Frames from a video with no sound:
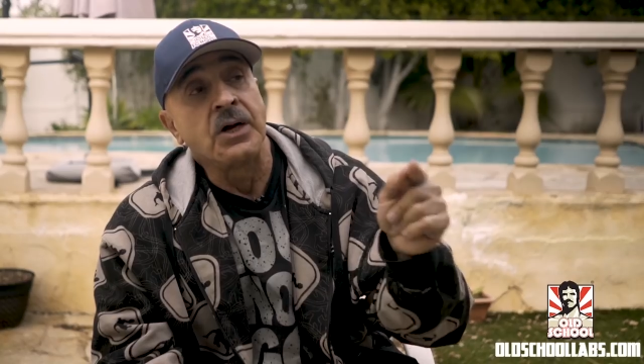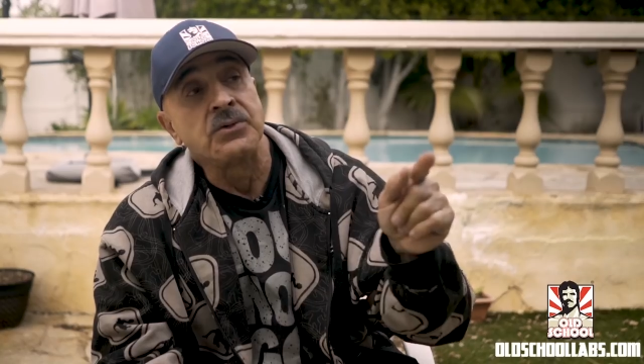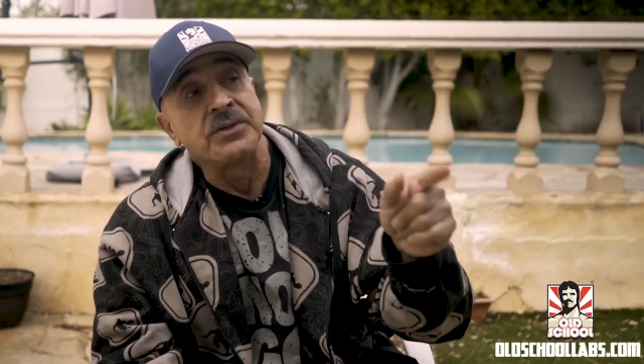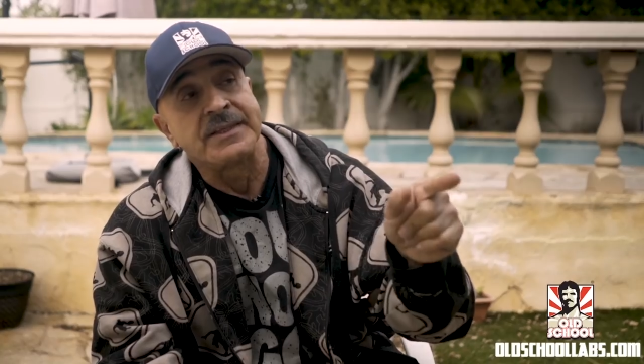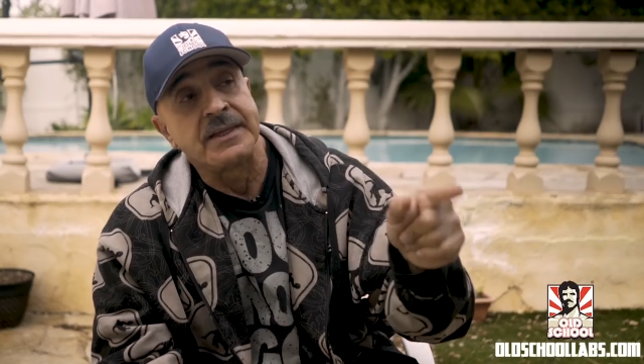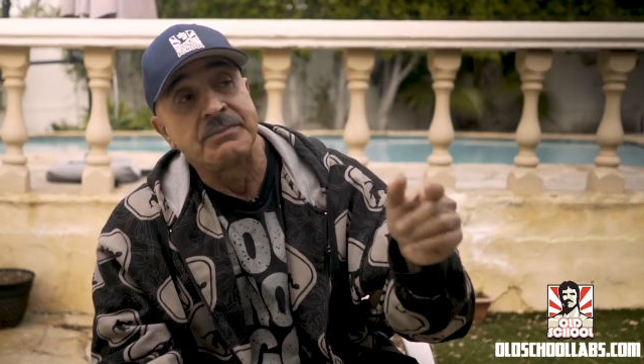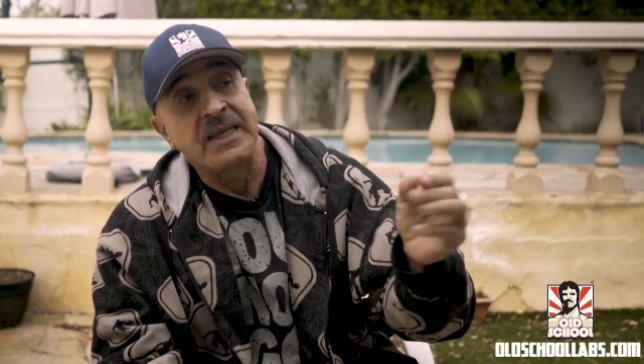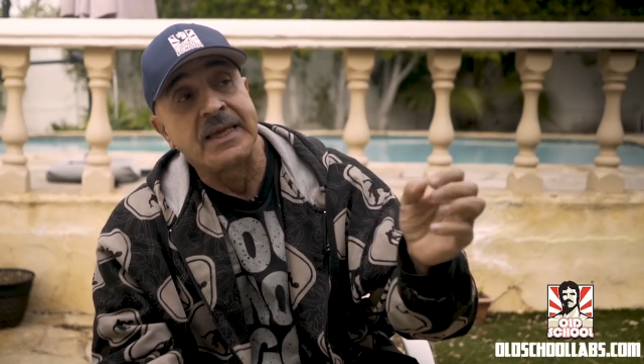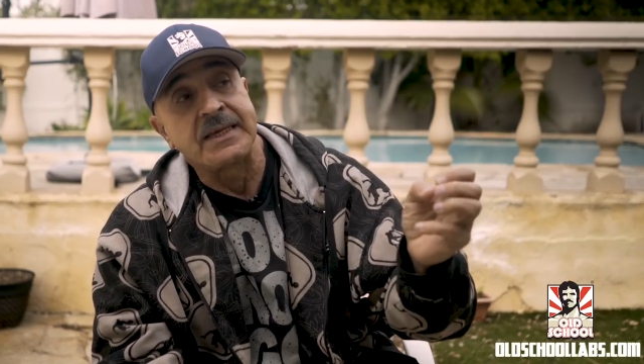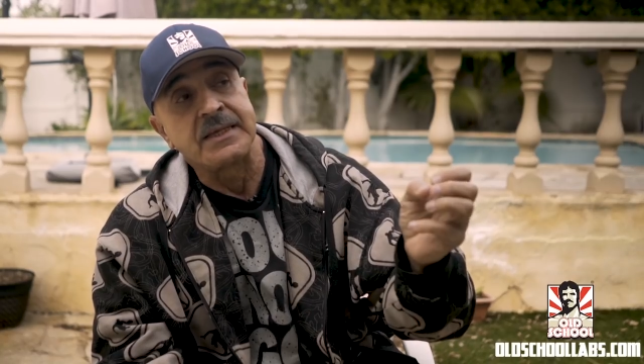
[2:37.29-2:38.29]
Arnold ended up
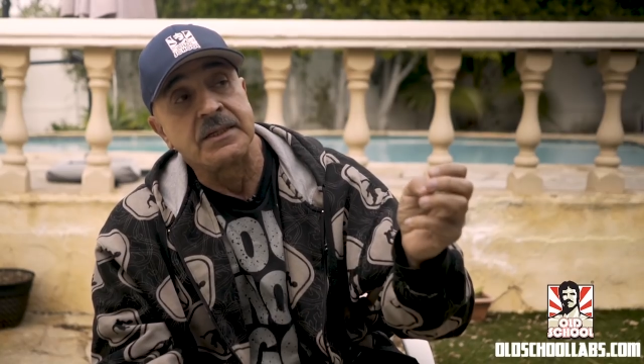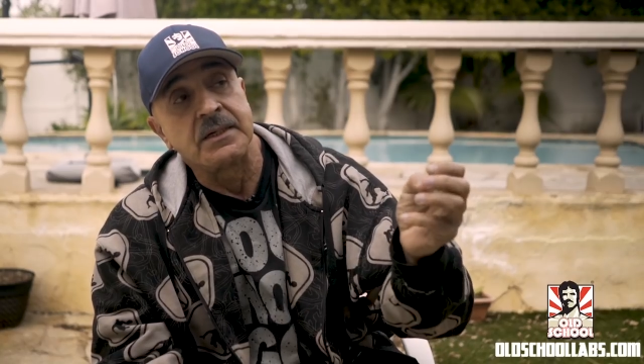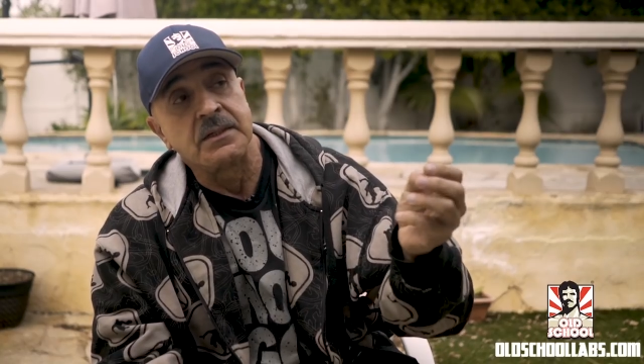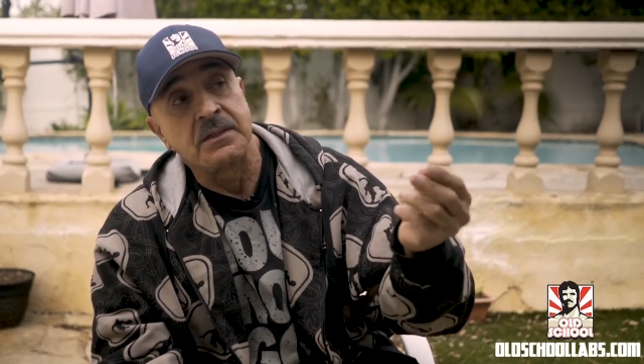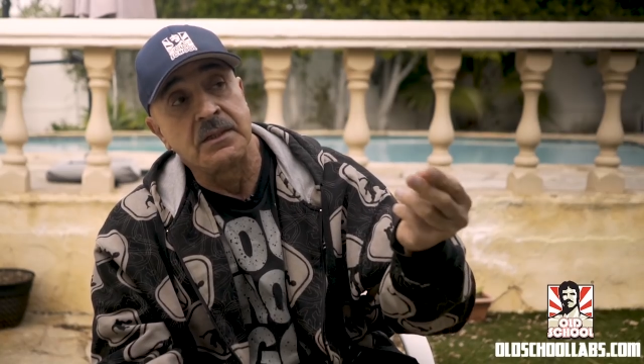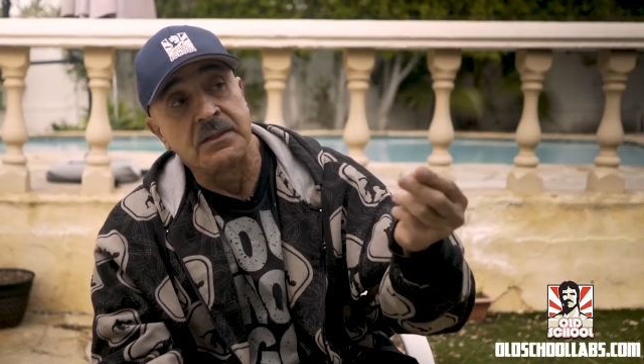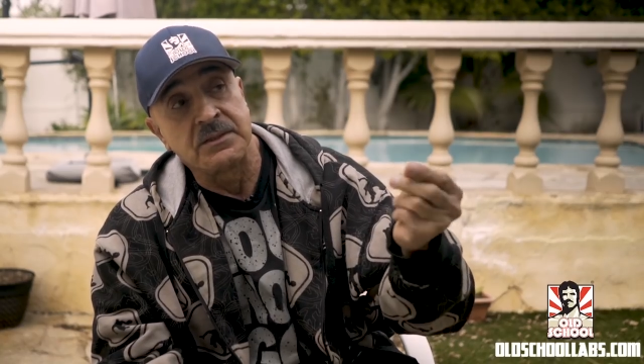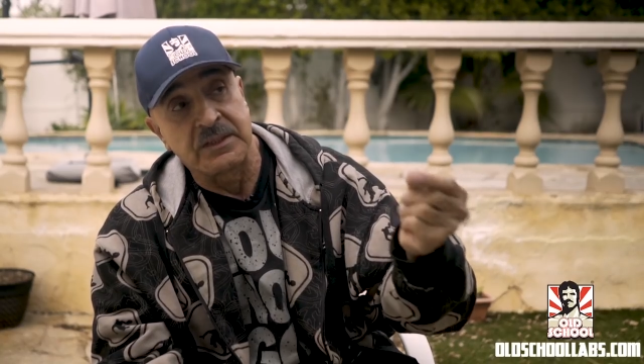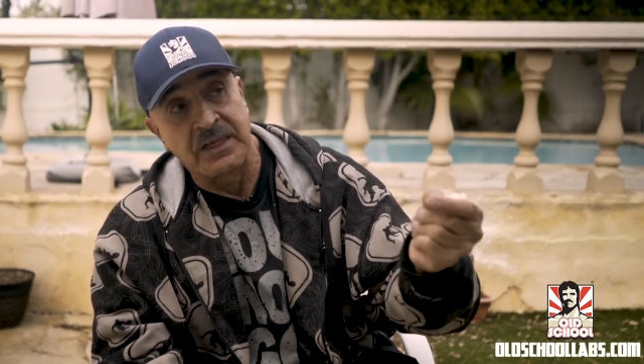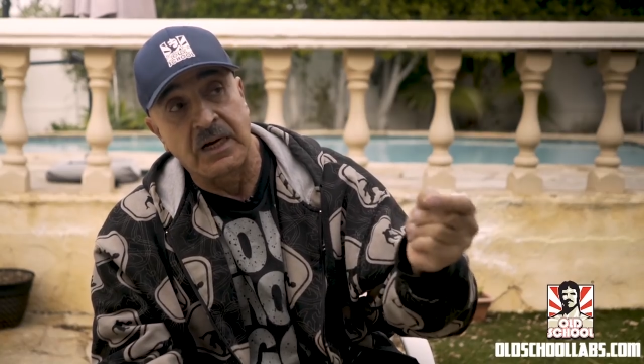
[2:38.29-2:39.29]
taking,
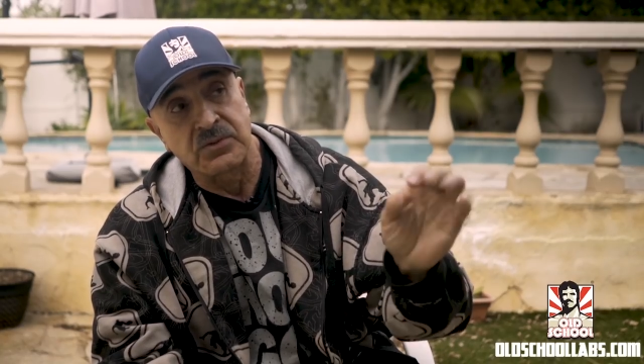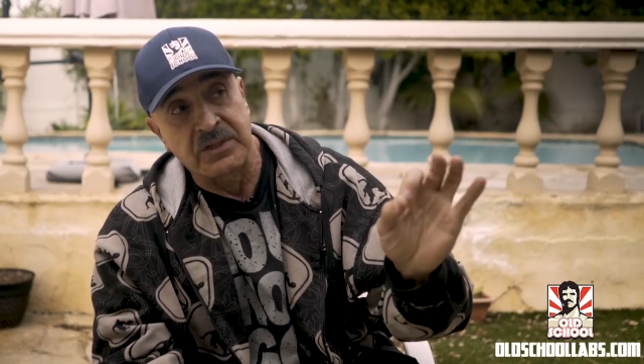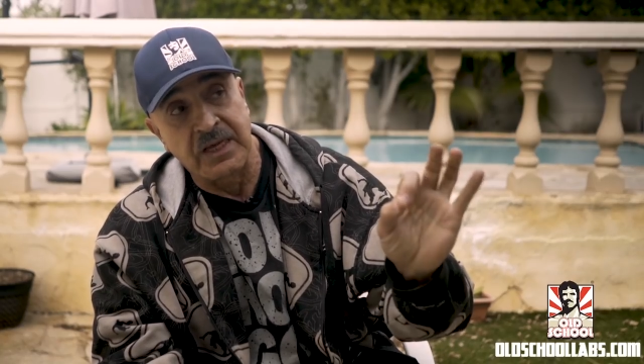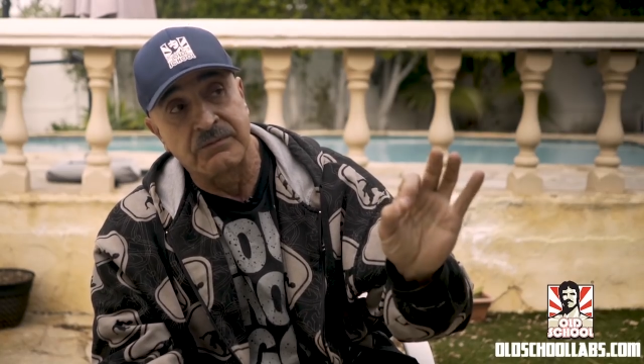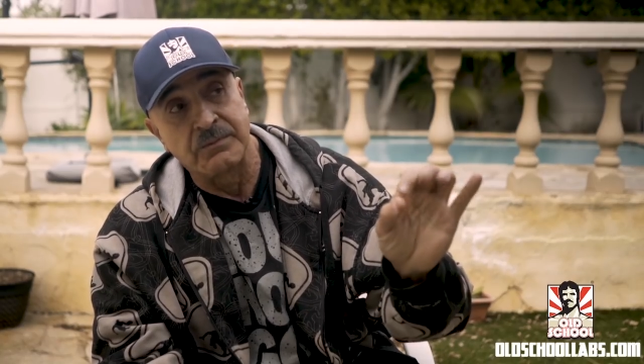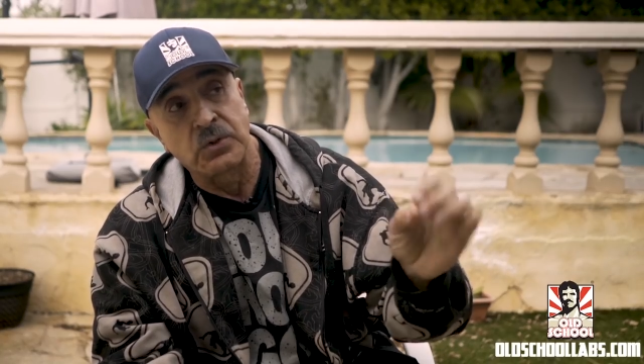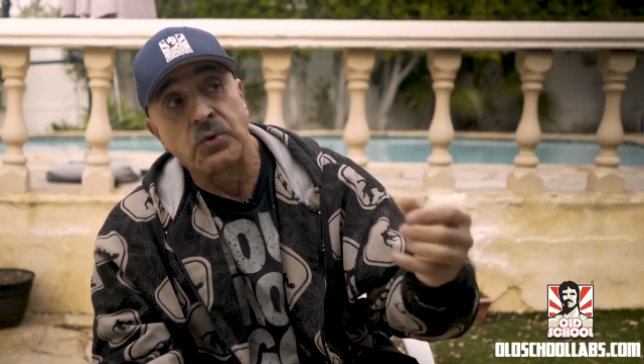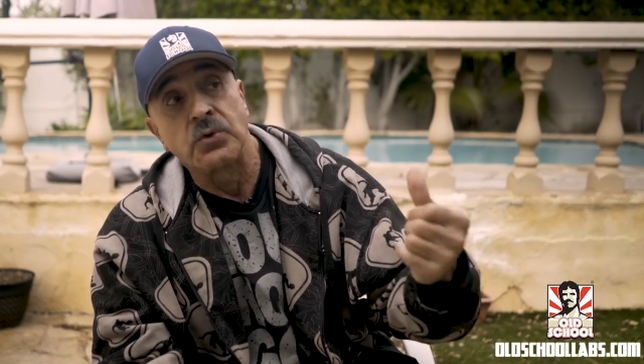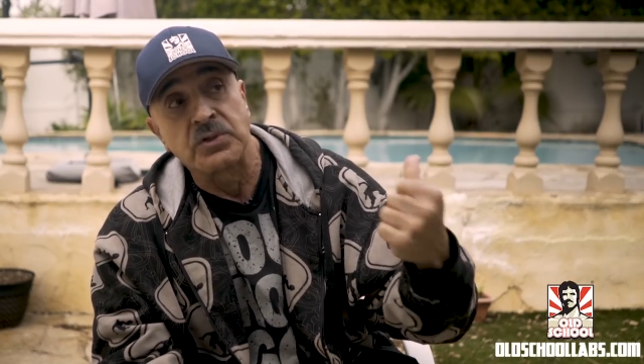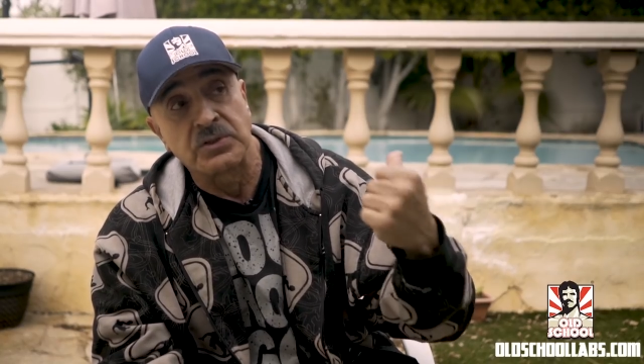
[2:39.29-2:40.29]
the doctor gave him a
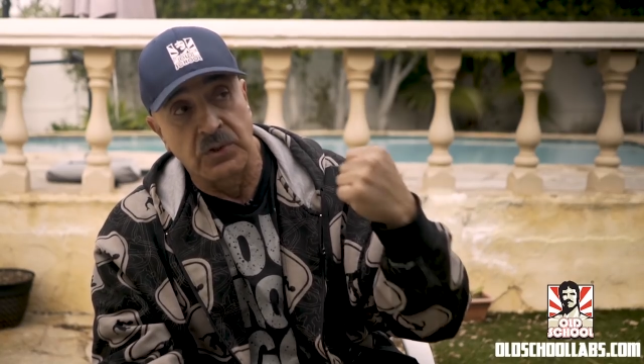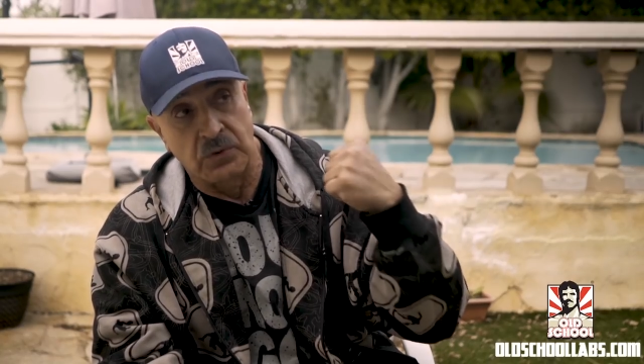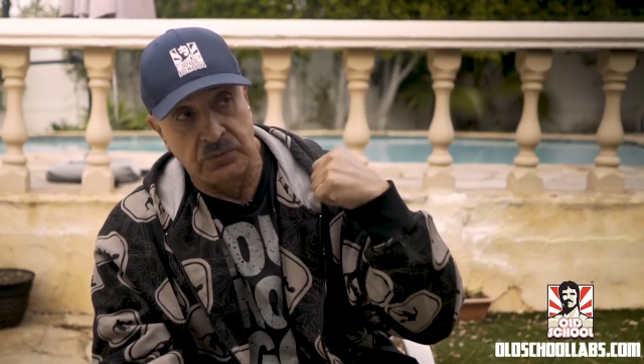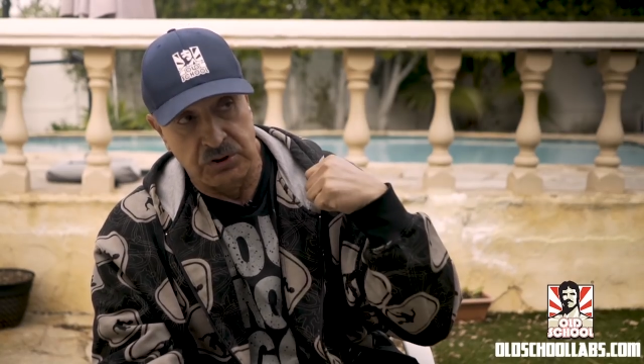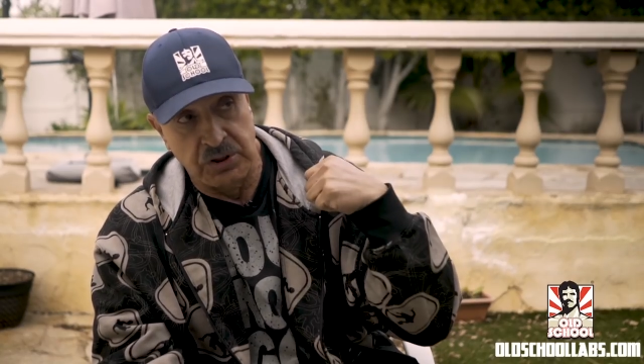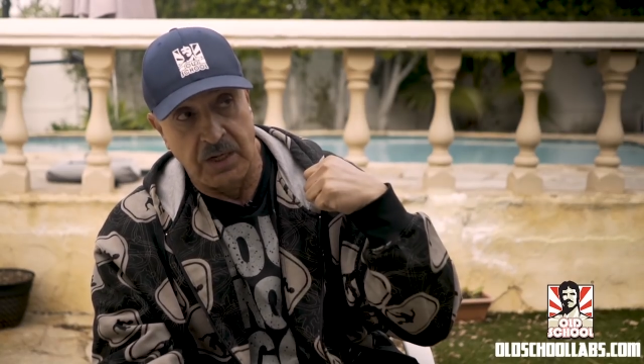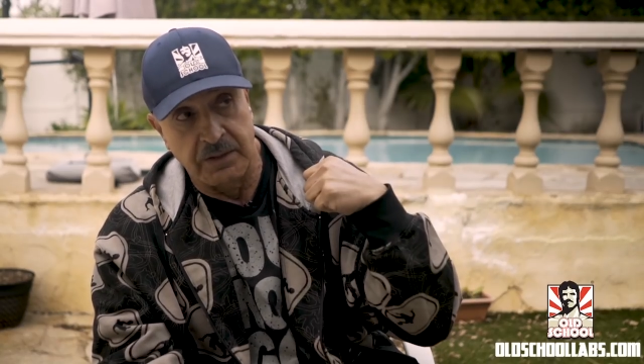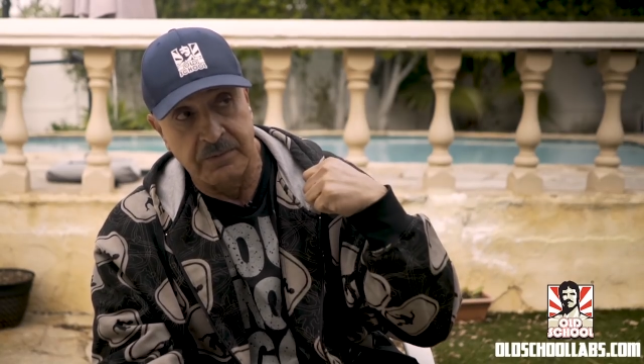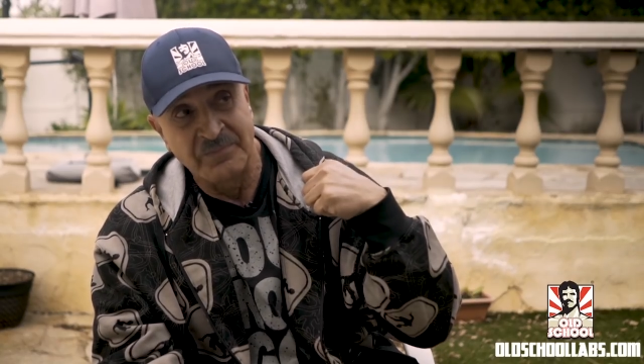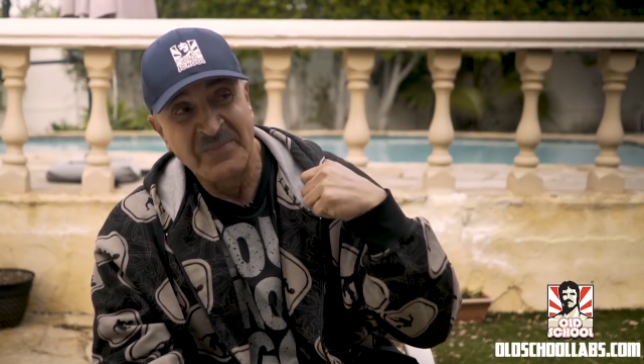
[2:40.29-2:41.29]
cortisone shot.